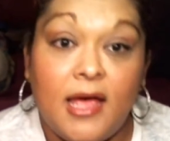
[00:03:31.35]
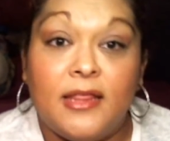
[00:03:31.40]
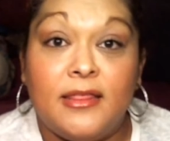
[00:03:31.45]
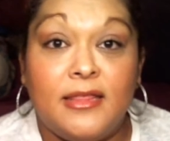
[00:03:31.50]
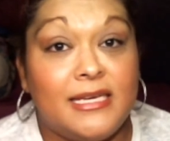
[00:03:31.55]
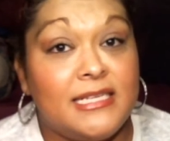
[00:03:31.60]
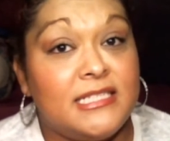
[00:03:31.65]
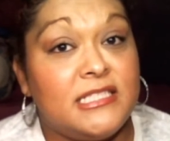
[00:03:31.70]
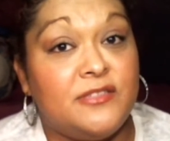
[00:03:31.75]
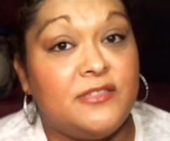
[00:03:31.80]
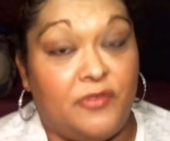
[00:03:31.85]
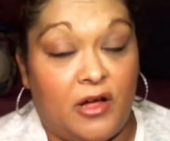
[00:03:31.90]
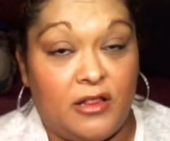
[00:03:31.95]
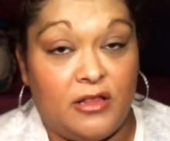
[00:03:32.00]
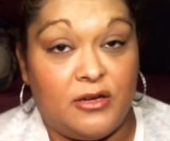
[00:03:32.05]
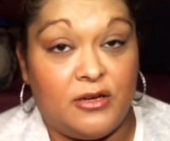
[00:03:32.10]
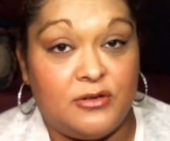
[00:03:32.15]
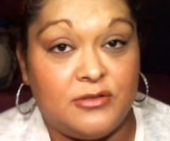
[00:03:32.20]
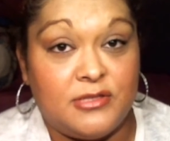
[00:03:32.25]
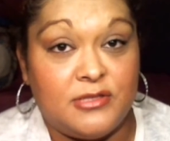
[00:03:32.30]
This
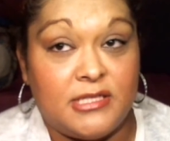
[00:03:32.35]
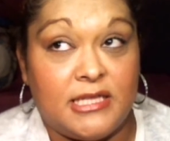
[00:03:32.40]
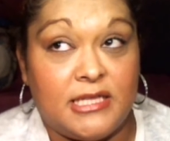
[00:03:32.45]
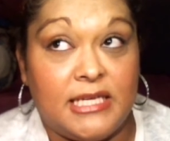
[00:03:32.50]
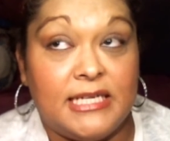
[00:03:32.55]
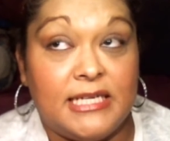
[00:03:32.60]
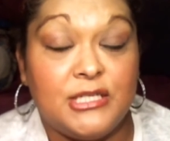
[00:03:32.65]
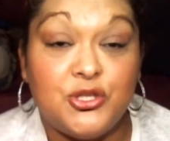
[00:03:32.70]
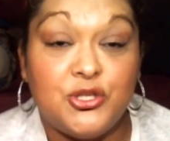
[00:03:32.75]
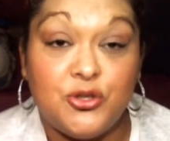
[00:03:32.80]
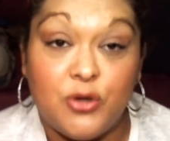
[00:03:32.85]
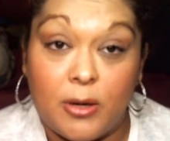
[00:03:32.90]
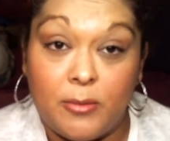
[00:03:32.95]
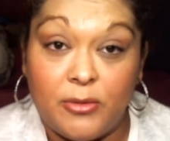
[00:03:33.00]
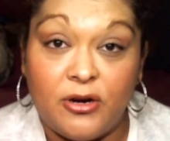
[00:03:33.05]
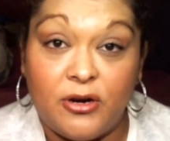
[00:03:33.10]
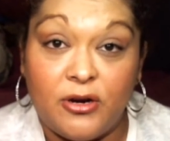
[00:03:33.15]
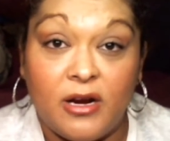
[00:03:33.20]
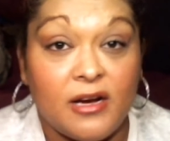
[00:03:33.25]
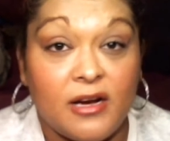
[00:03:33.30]
follows the
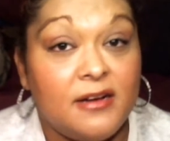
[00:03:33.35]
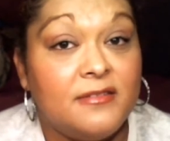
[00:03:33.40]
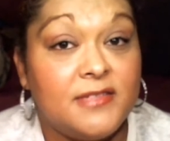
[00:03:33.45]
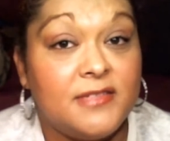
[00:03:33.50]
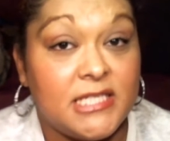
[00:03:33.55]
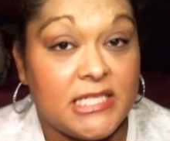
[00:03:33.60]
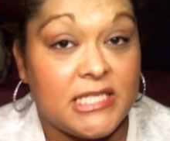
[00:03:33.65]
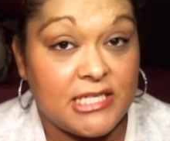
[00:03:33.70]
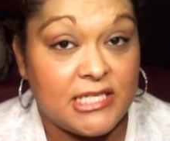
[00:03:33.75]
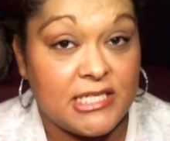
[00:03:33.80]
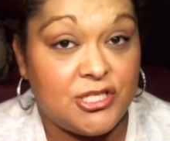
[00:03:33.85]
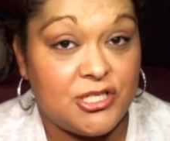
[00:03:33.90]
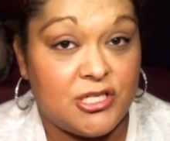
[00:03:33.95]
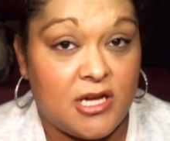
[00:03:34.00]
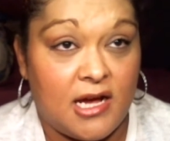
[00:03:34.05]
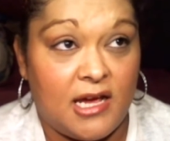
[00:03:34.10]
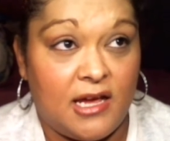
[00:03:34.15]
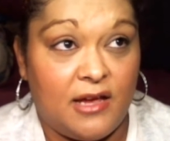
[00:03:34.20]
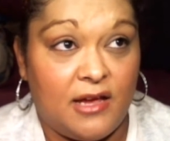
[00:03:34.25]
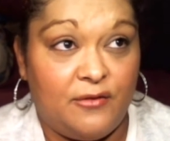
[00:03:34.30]
drummer of Stage
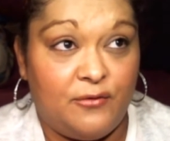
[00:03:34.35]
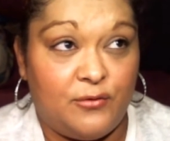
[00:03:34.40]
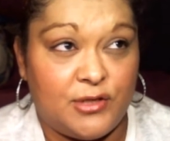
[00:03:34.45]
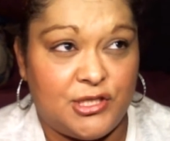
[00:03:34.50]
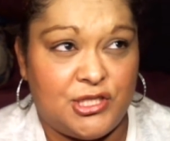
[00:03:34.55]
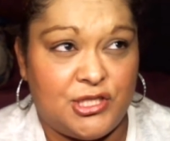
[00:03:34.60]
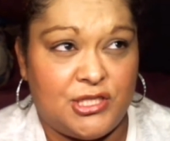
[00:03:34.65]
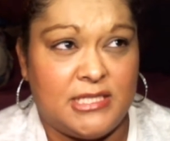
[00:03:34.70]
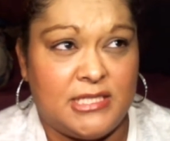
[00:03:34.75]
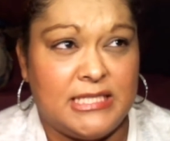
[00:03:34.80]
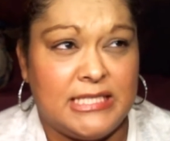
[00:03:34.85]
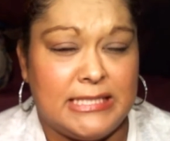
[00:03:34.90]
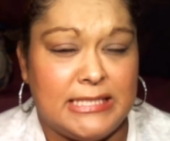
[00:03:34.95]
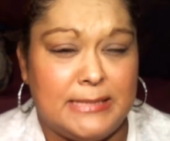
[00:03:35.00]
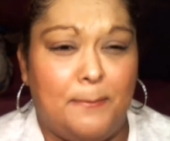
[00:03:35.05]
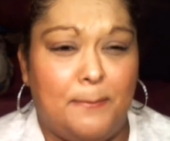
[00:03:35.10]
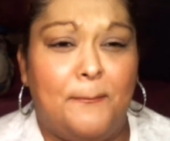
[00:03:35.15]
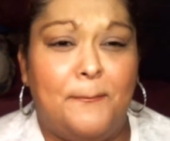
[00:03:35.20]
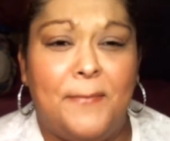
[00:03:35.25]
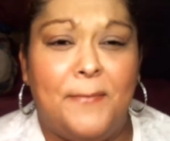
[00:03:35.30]
Dive, which is
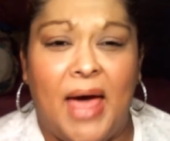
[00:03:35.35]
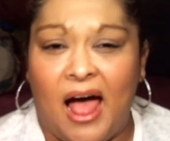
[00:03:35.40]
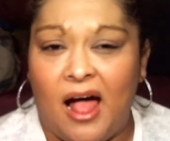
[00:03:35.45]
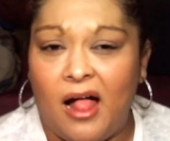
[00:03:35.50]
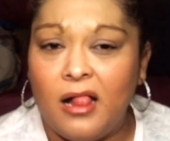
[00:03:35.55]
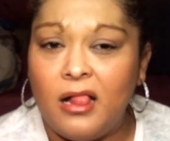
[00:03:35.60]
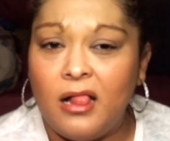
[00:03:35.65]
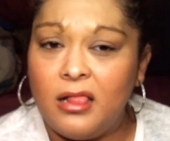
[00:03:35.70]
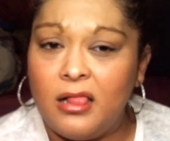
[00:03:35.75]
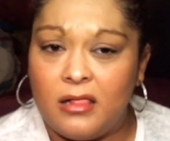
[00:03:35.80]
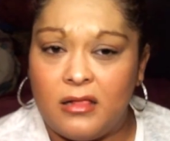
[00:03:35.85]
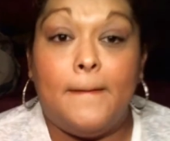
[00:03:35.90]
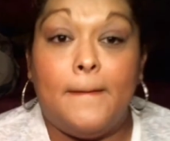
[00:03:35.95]
Mal.